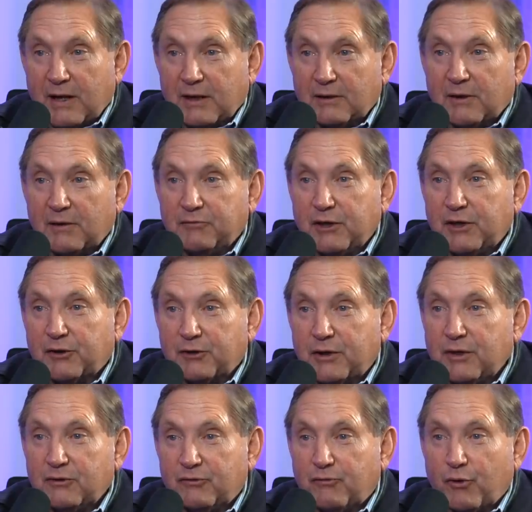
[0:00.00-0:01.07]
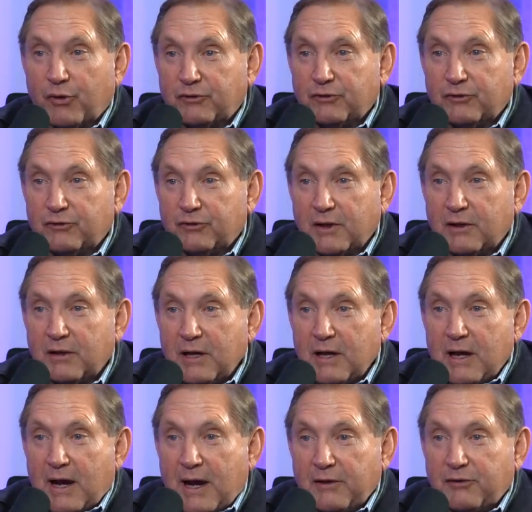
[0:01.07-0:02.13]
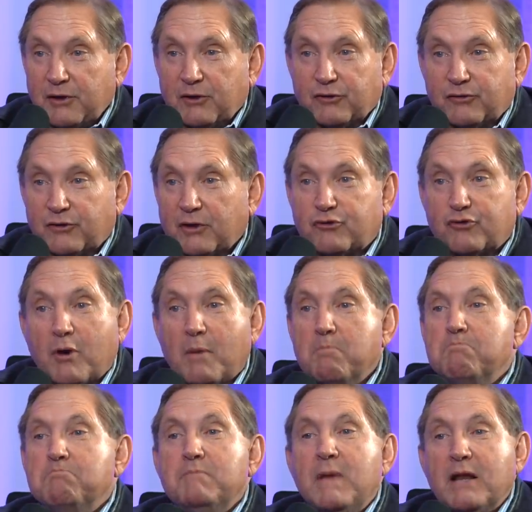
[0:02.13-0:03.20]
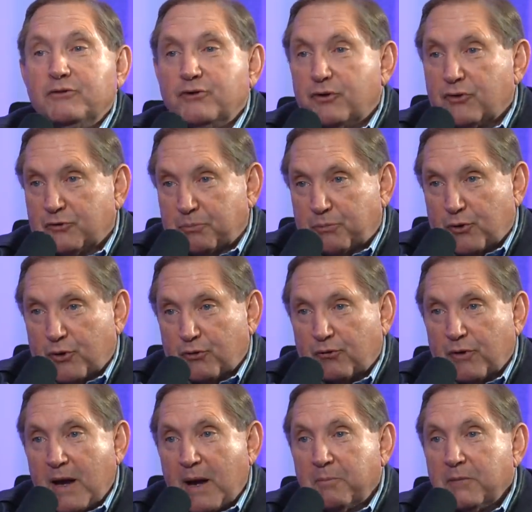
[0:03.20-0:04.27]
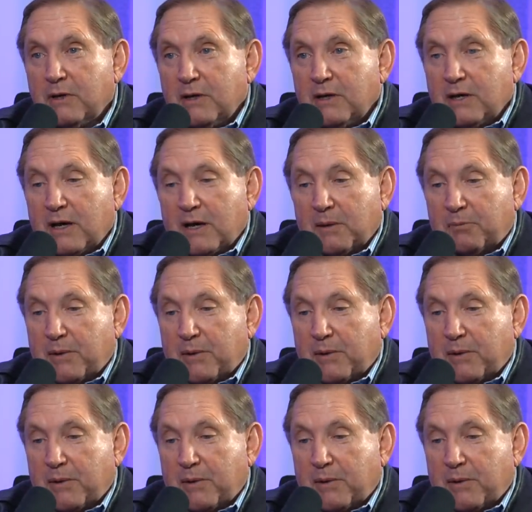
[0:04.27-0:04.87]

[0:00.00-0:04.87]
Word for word: I love to hear kids' voices, and I think it's a tremendous program, yeah.